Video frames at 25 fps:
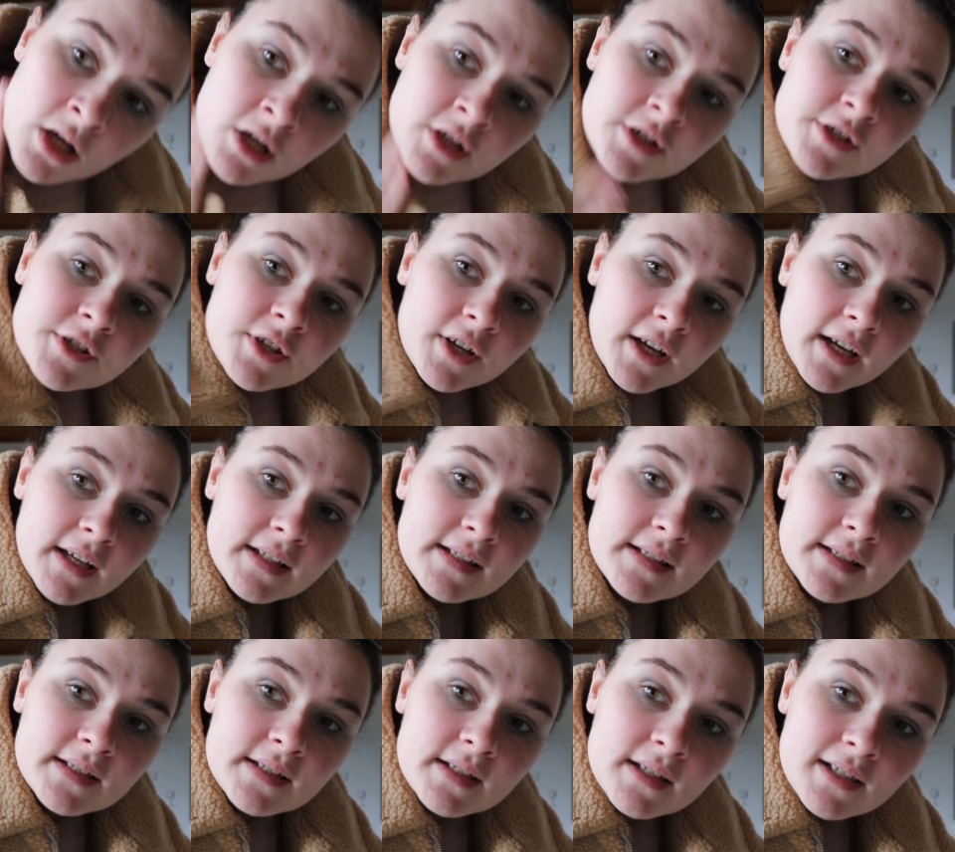So
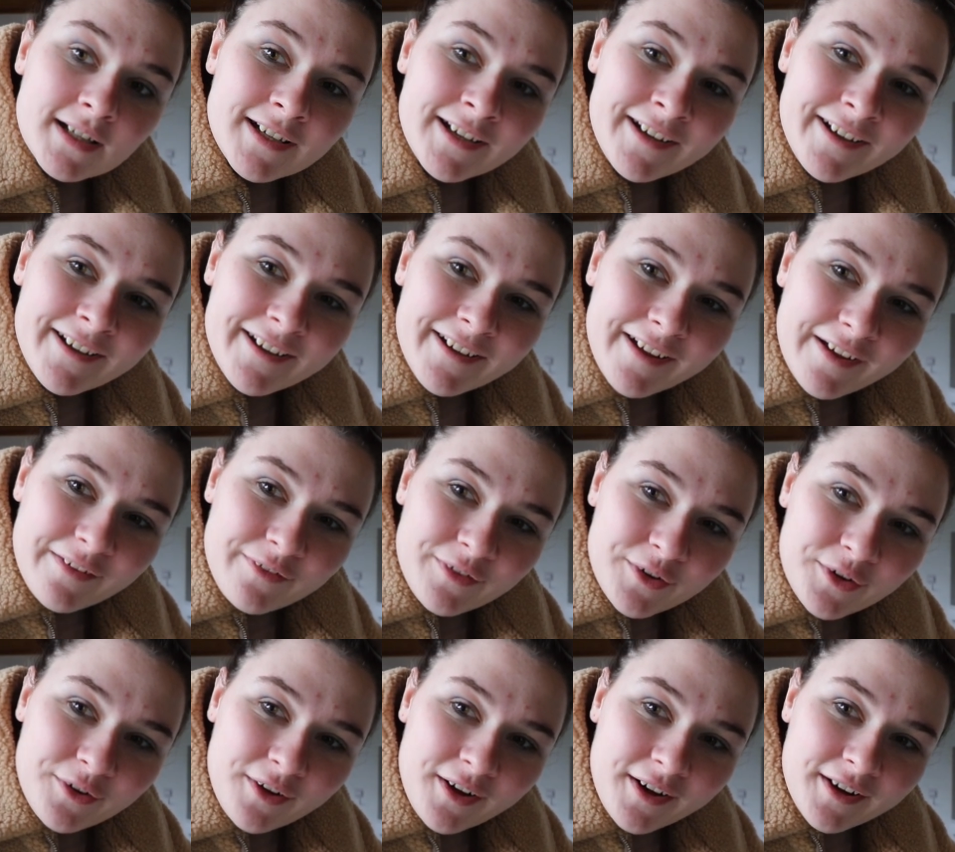it's, I
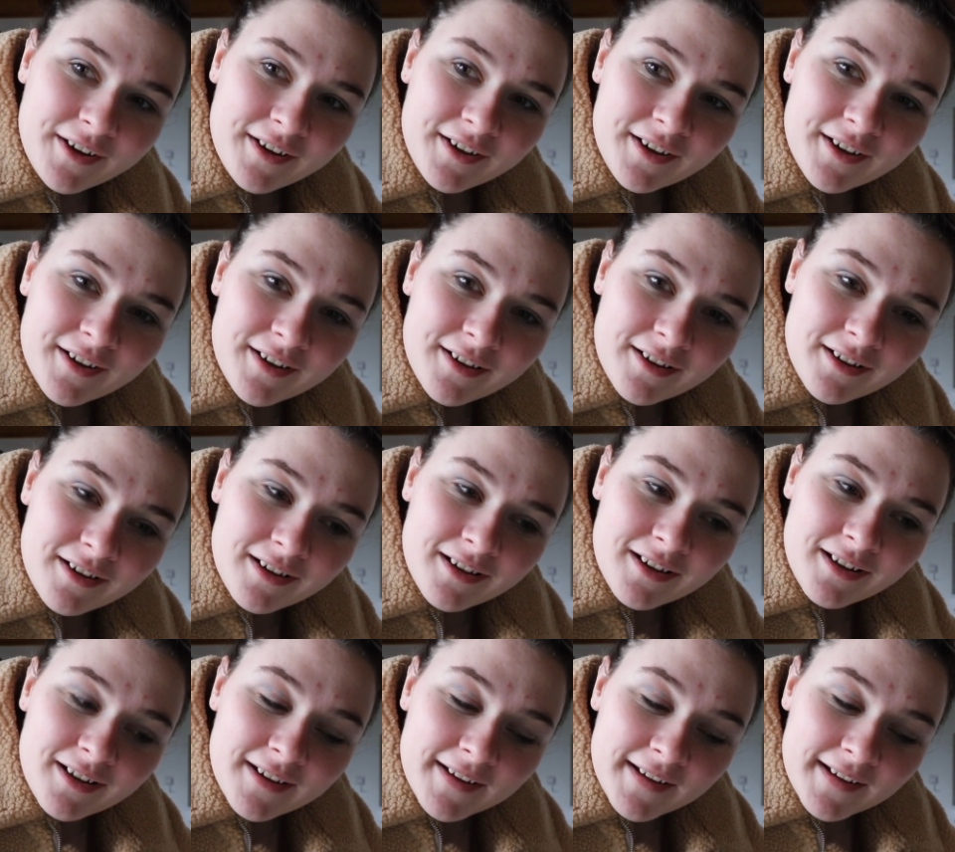feel like
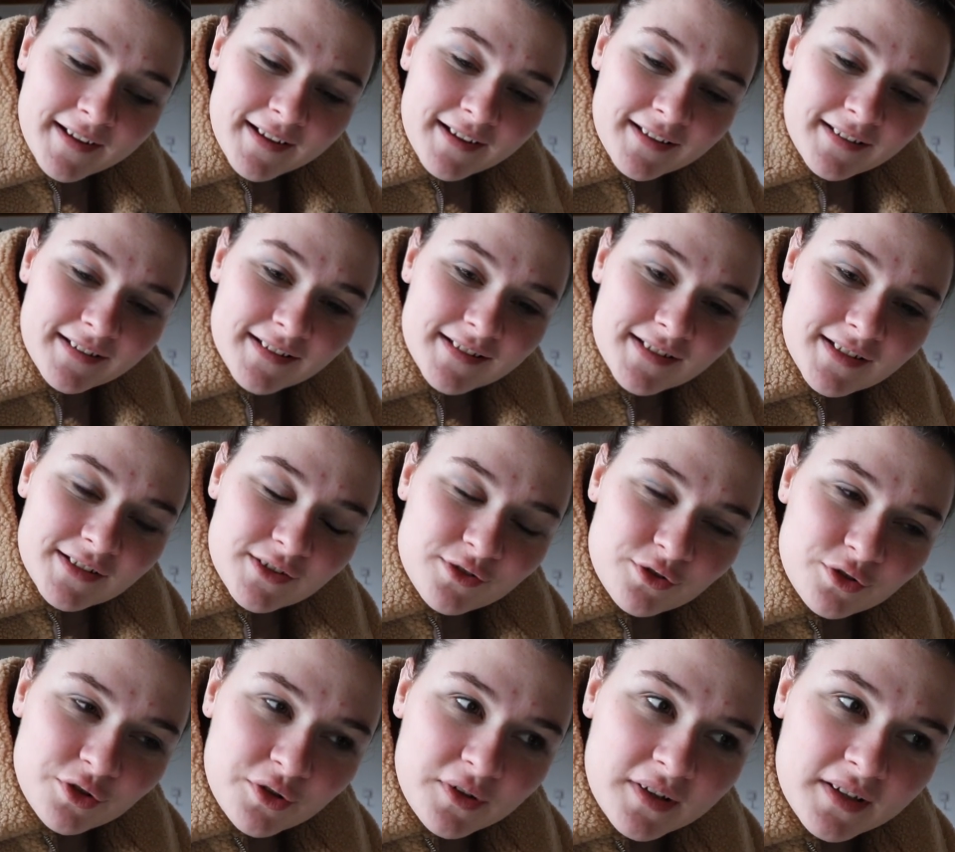this is
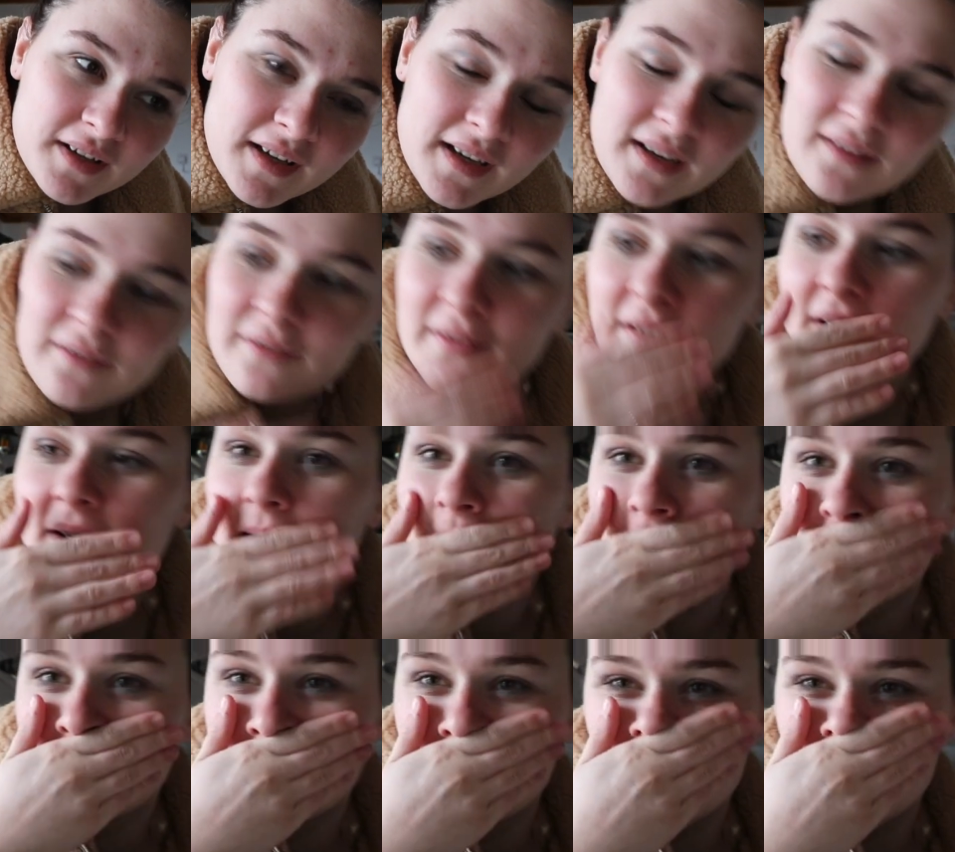awkward. I have to,